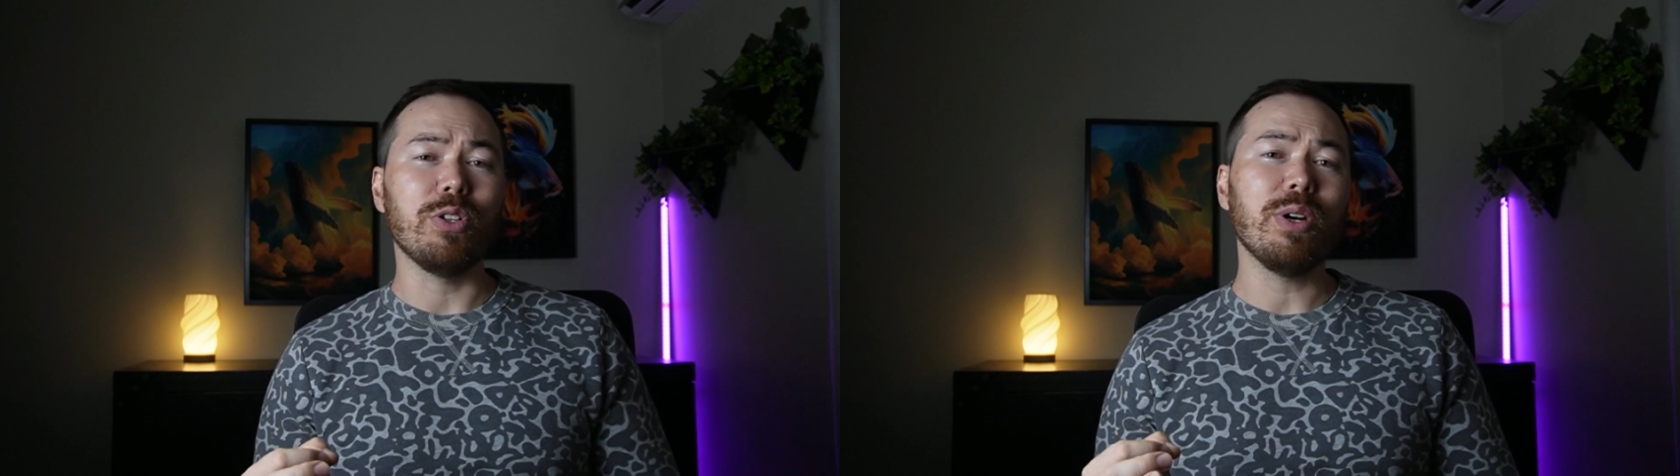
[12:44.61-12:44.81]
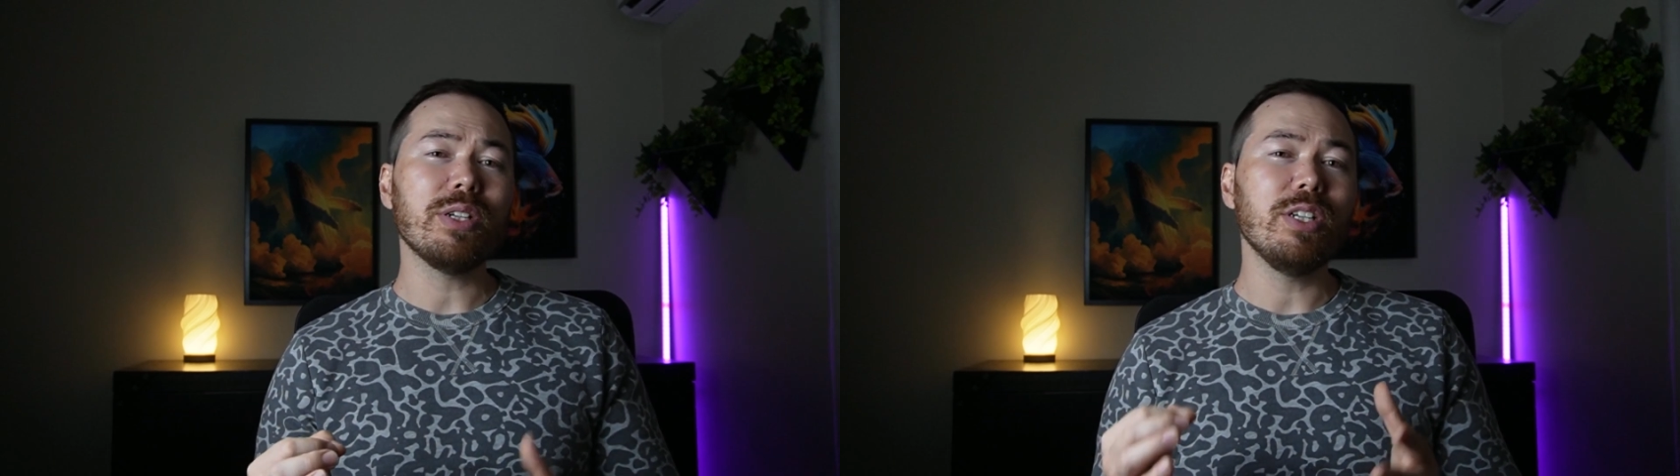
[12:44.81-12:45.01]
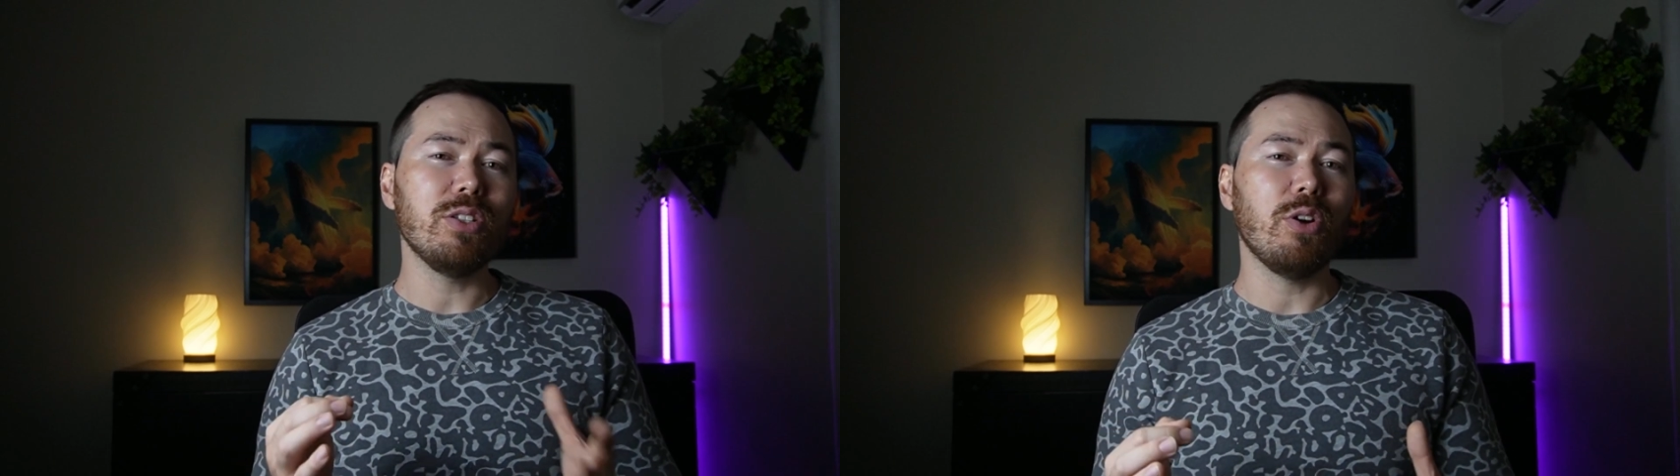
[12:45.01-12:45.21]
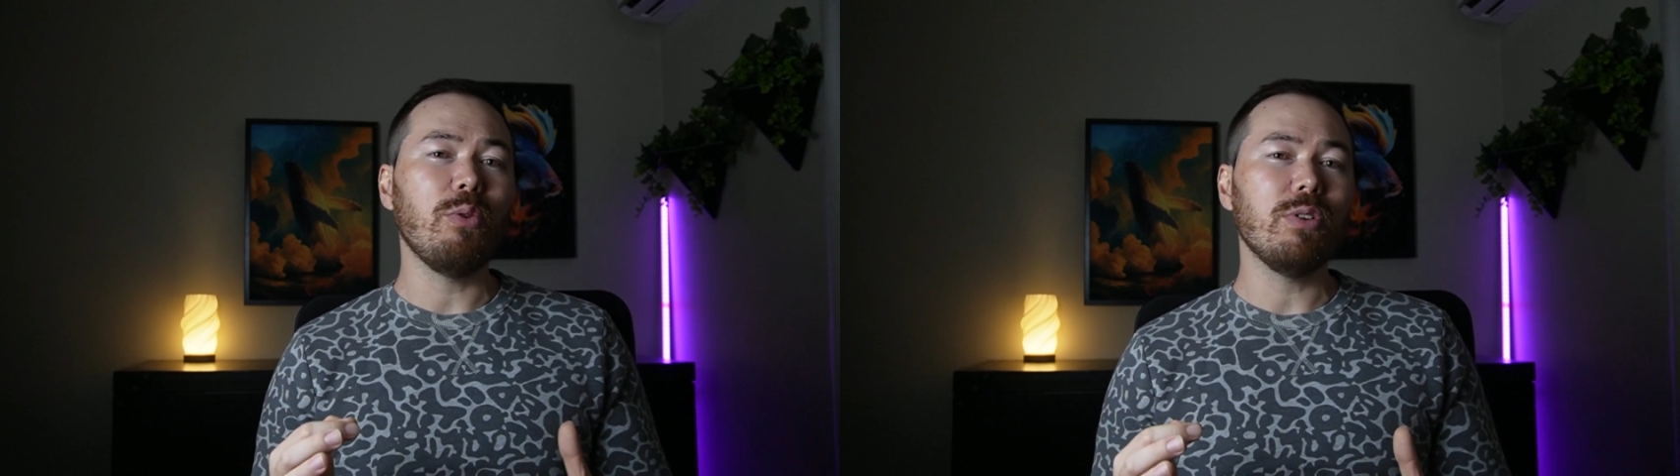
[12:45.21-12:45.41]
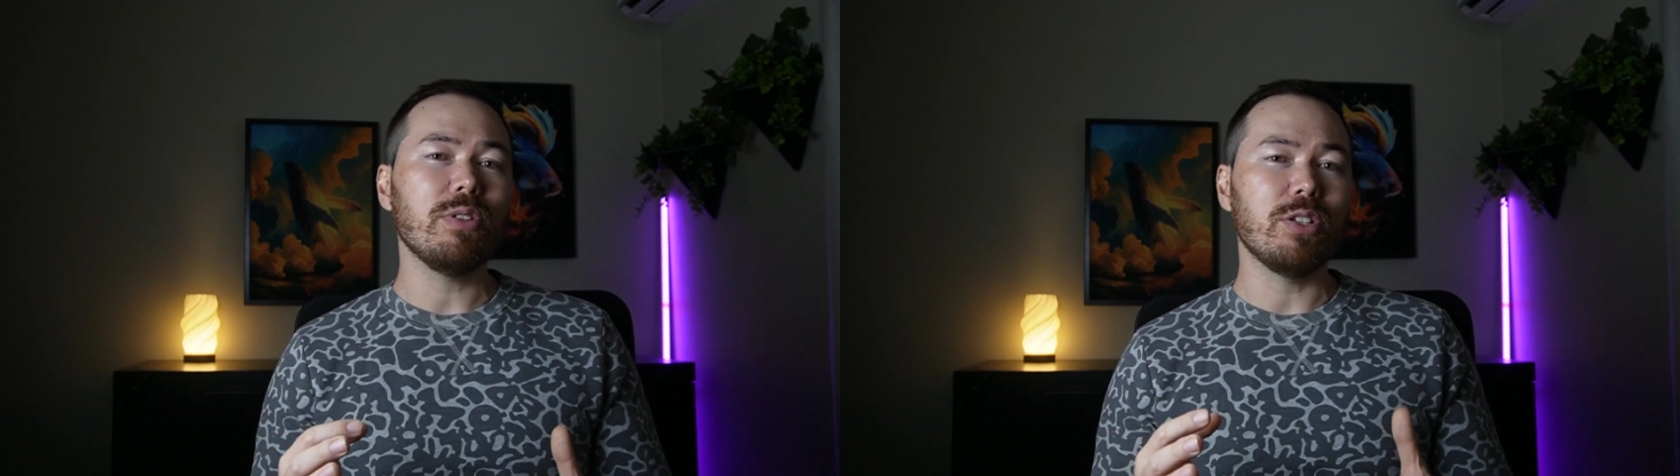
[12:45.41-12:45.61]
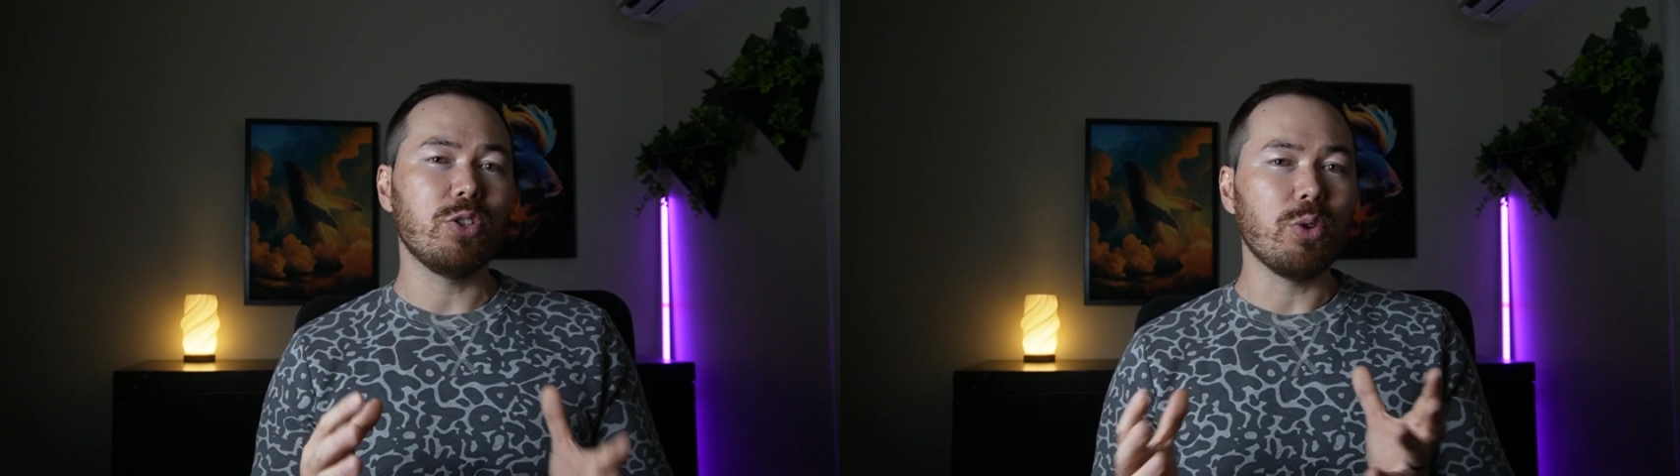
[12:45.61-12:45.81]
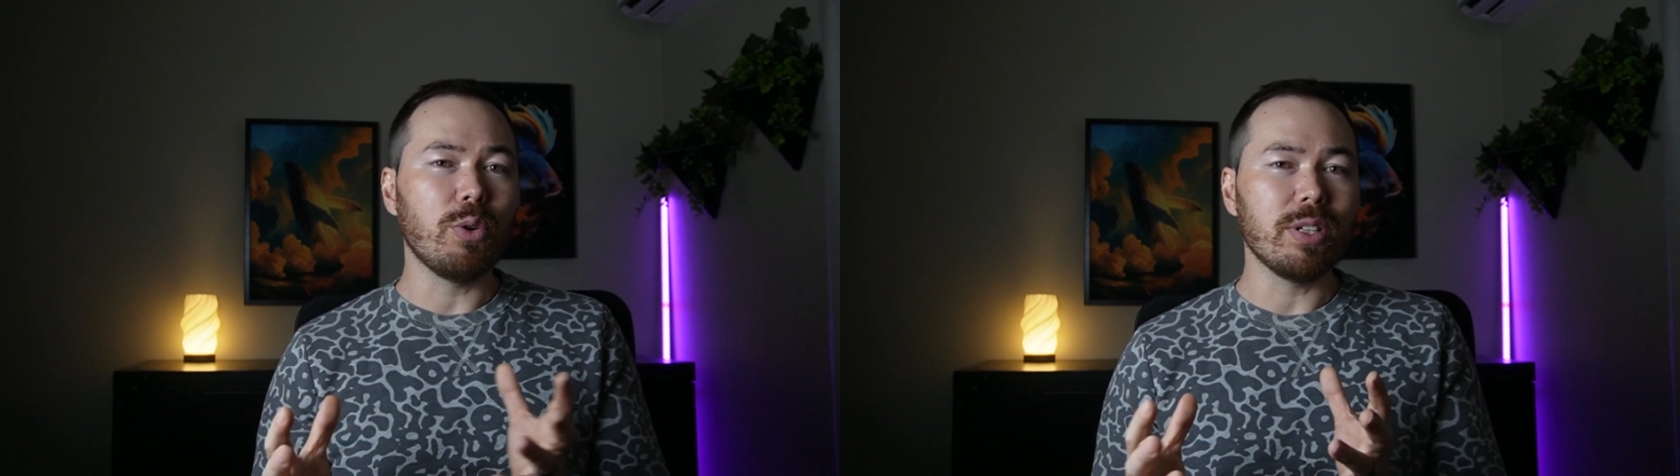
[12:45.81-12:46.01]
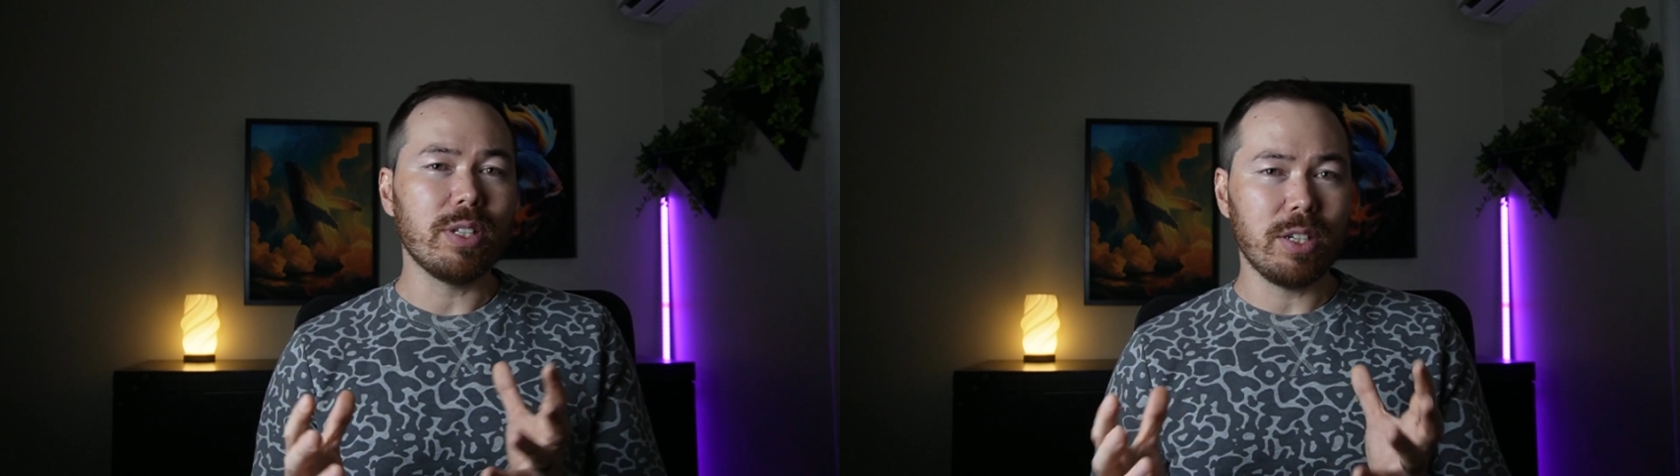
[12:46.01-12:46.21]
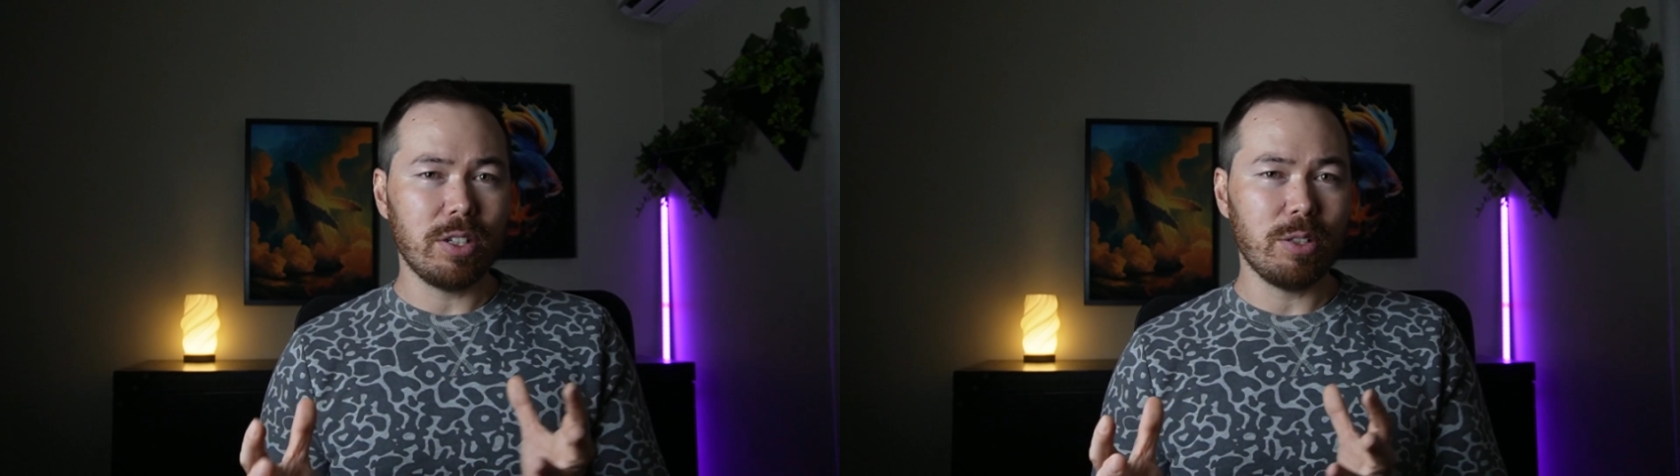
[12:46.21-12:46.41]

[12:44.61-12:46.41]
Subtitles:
You actually don't want the short attention